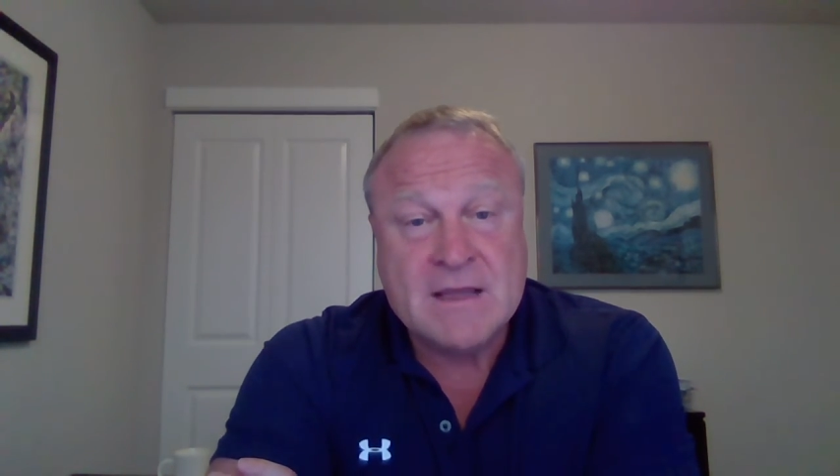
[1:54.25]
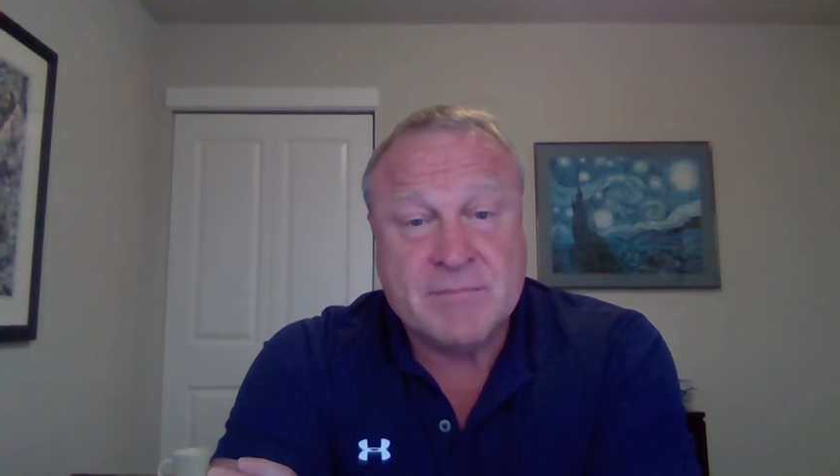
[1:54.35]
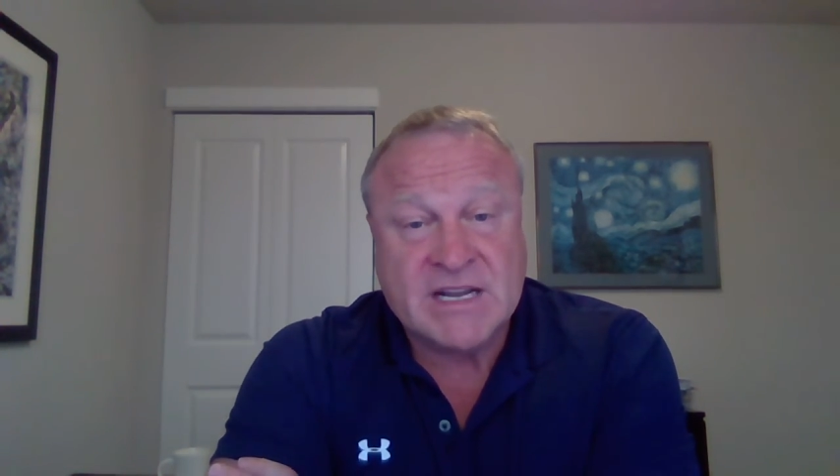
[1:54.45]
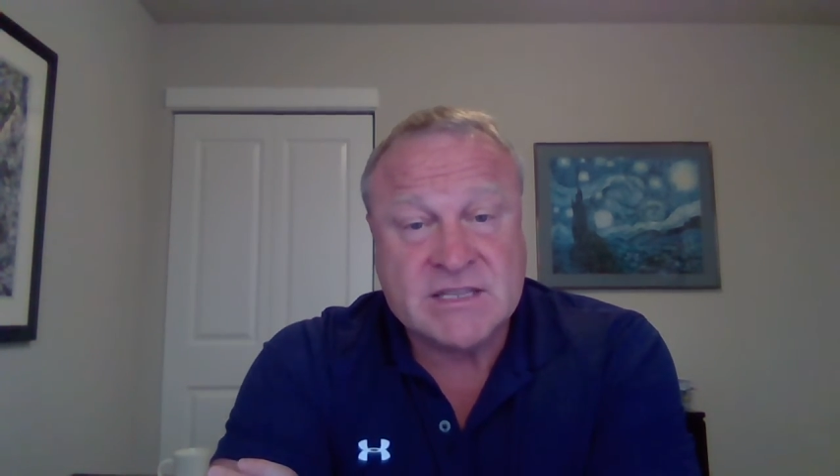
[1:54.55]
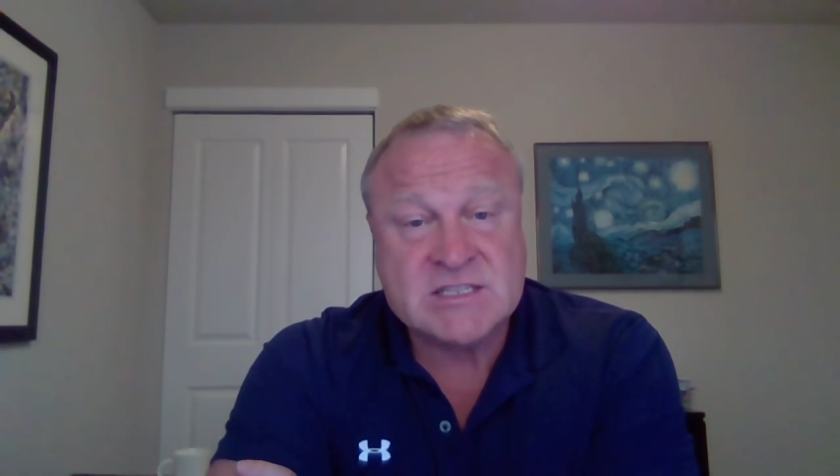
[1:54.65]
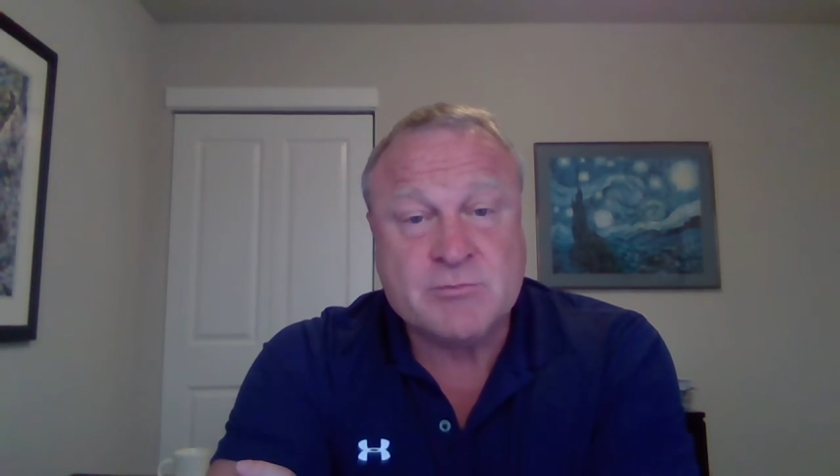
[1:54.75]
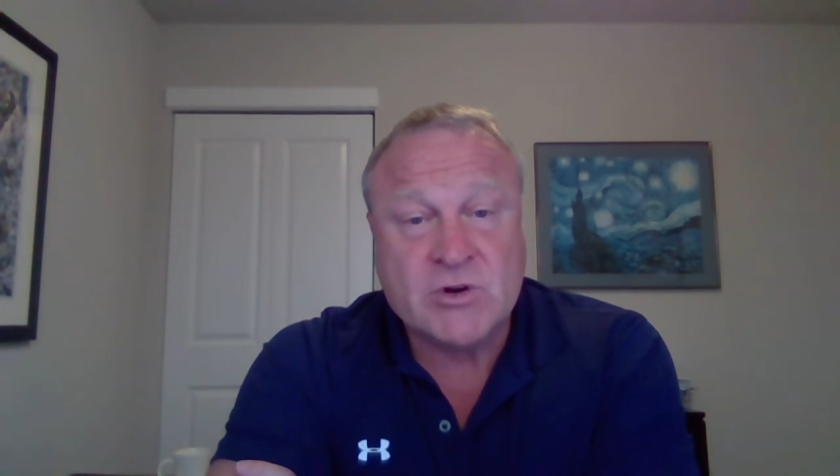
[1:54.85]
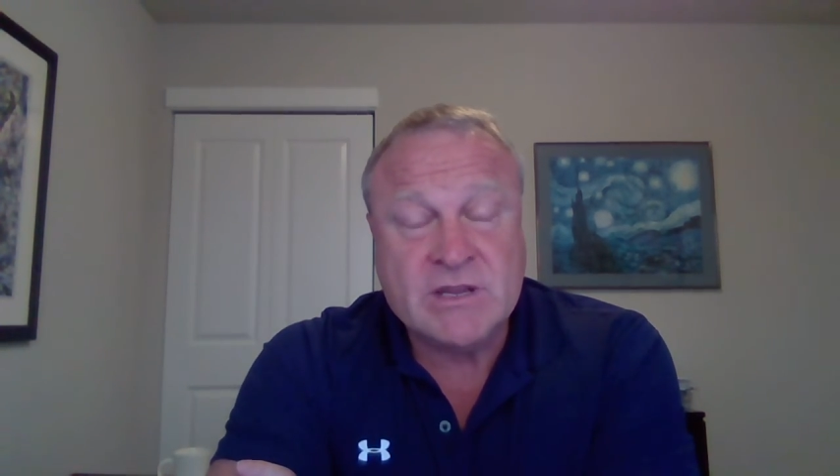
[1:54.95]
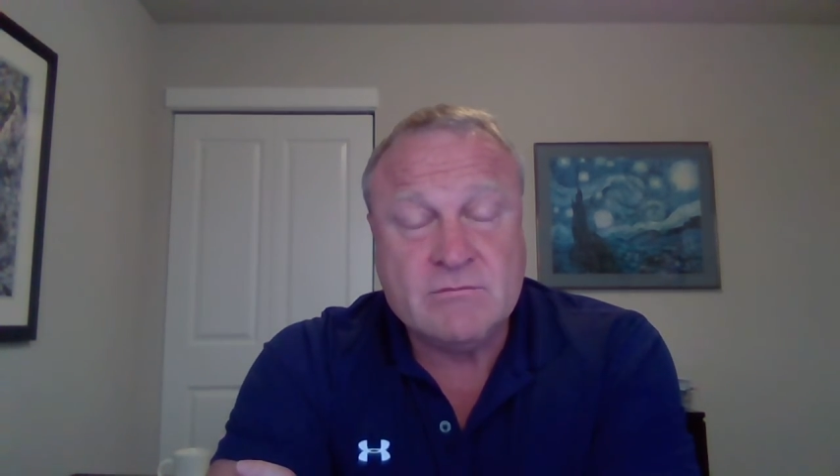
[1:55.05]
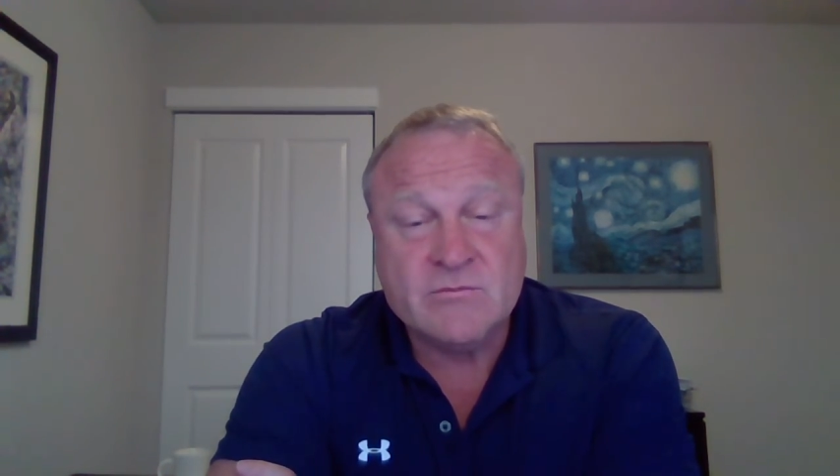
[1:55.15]
But at this
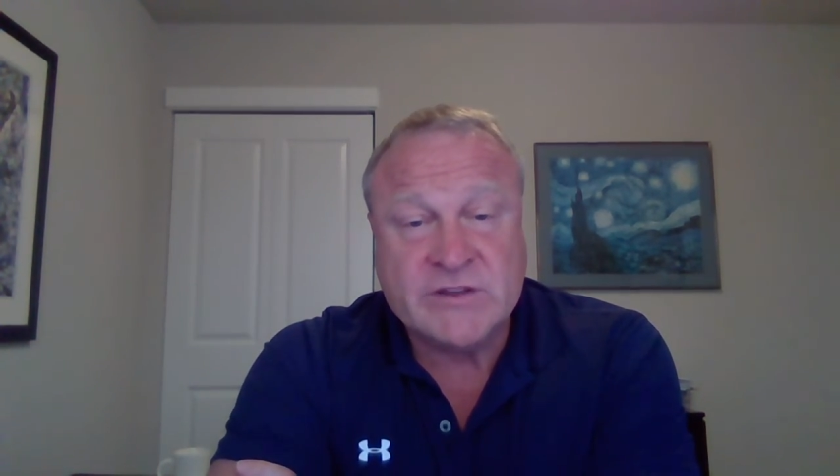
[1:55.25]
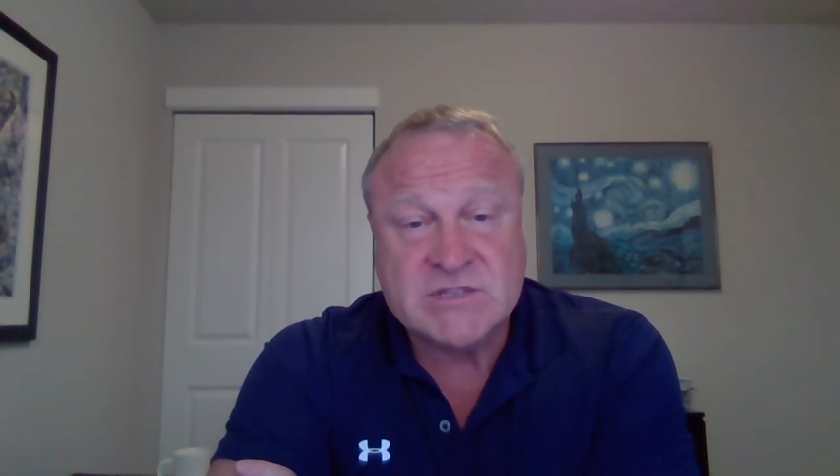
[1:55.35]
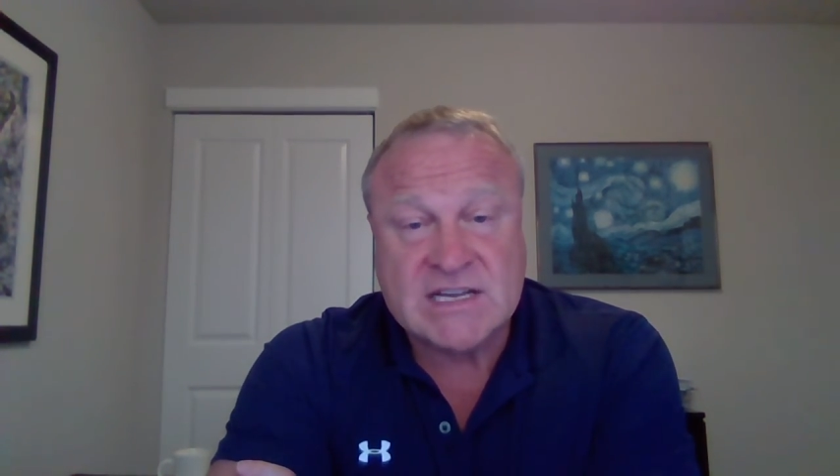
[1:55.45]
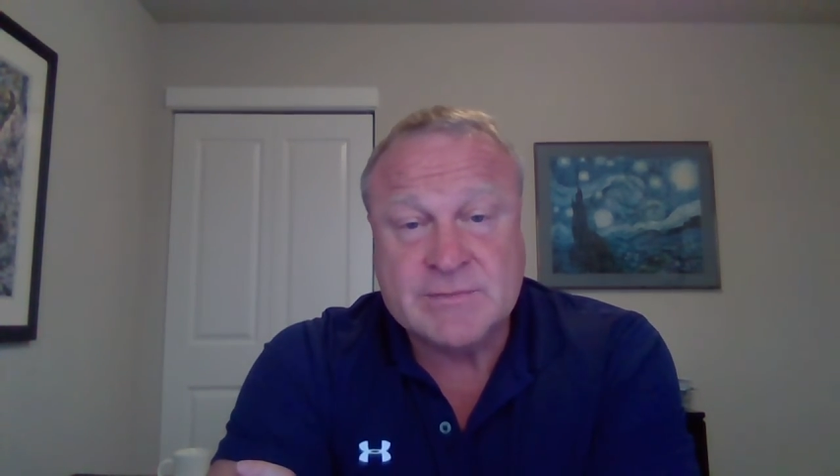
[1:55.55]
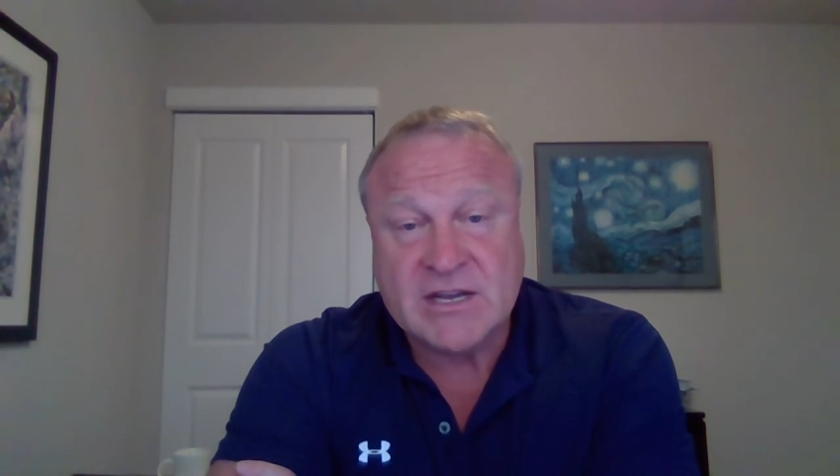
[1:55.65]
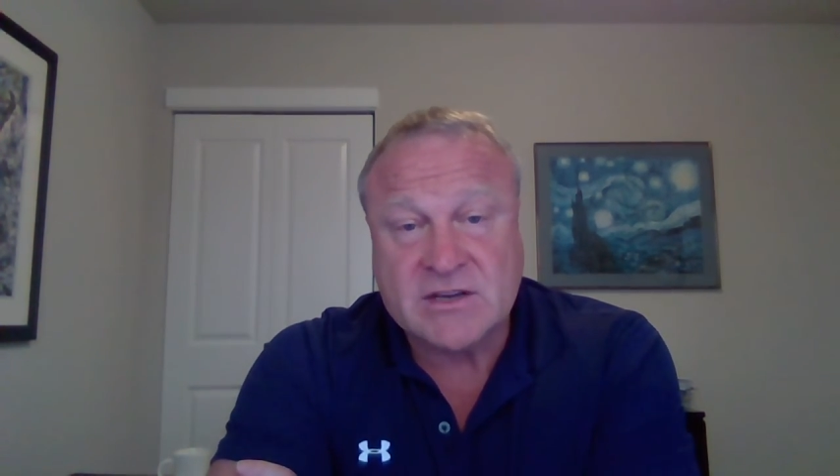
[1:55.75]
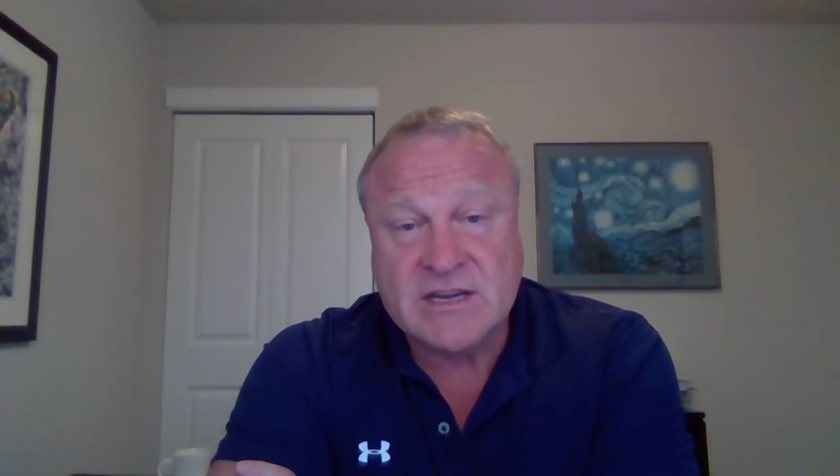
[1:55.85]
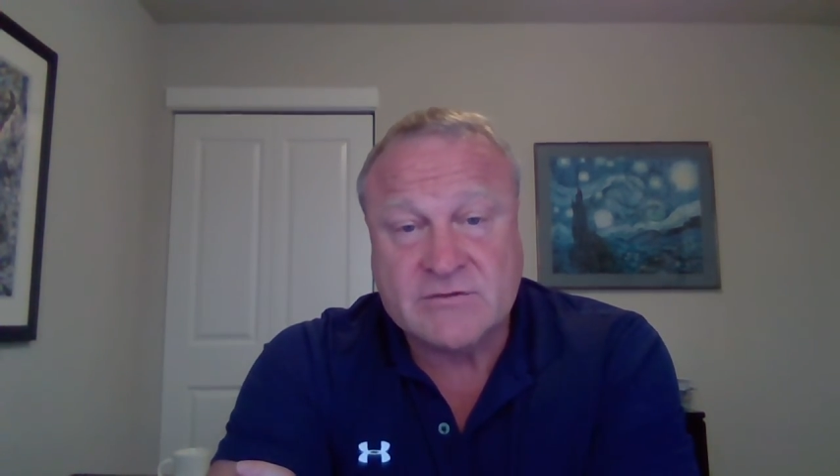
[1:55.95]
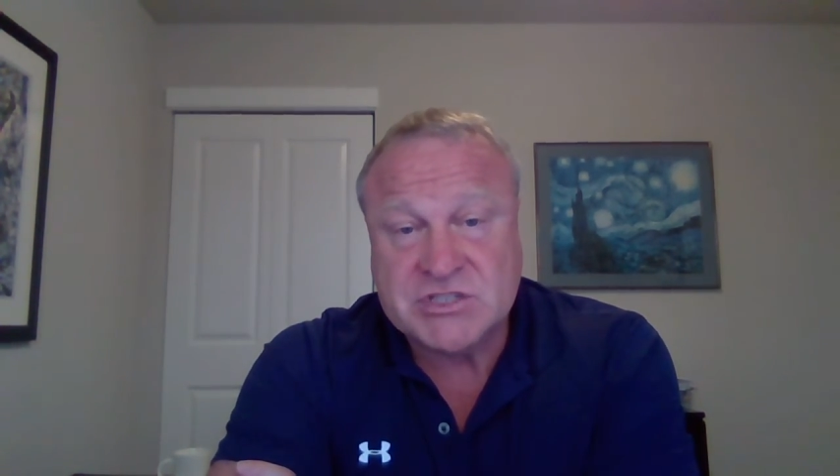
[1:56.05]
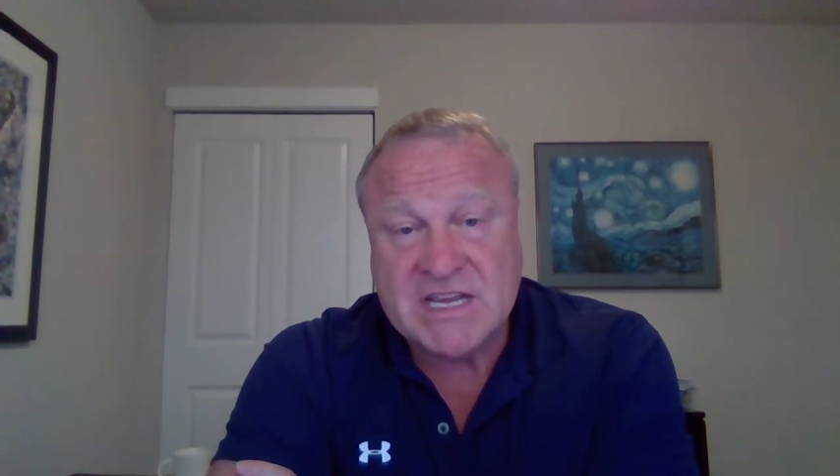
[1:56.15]
point, we've talked about
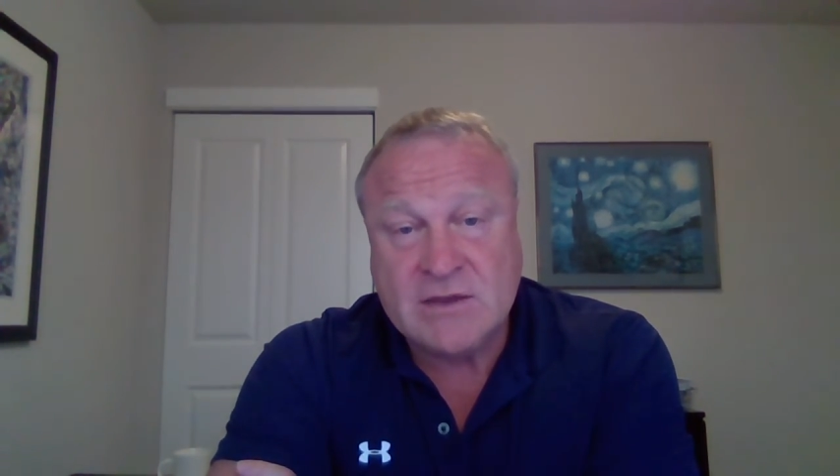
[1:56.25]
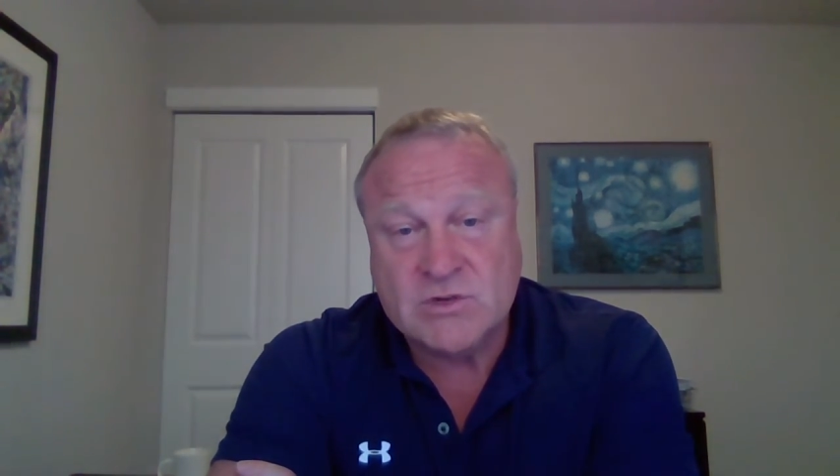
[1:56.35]
coverage A,